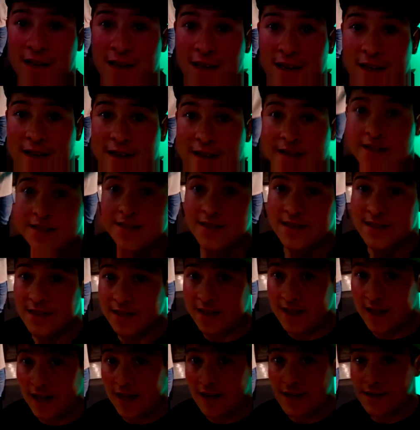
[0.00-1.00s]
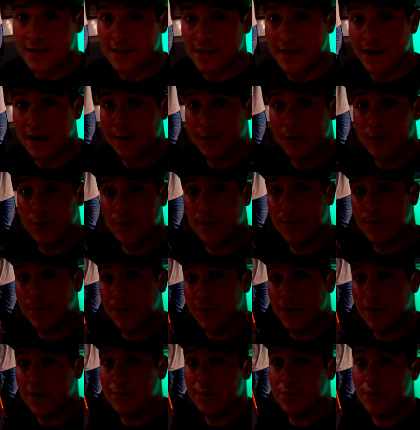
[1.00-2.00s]
It is the last time we'll be
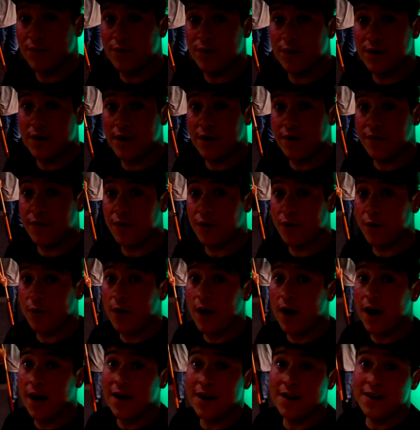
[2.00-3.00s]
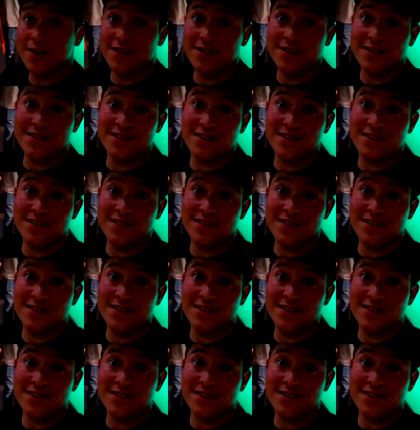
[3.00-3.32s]
playing pool here for a while.